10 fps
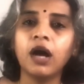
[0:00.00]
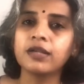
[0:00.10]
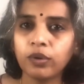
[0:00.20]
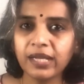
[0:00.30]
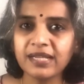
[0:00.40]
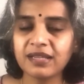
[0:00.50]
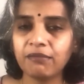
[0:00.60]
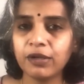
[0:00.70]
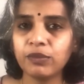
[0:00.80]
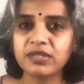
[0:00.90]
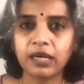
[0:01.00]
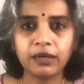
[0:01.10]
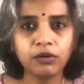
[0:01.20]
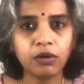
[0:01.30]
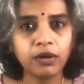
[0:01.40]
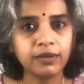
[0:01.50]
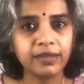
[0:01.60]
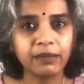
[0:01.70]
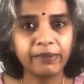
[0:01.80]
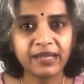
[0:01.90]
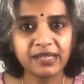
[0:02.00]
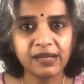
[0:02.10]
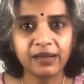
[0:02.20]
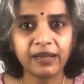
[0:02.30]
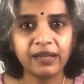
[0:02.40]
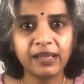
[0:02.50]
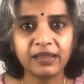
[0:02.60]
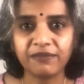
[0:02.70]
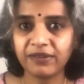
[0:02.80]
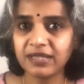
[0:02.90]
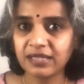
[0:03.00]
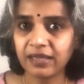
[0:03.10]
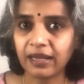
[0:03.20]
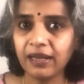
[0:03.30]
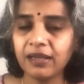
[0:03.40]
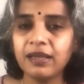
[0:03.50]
Only someone who has undergone that basic training in the first grade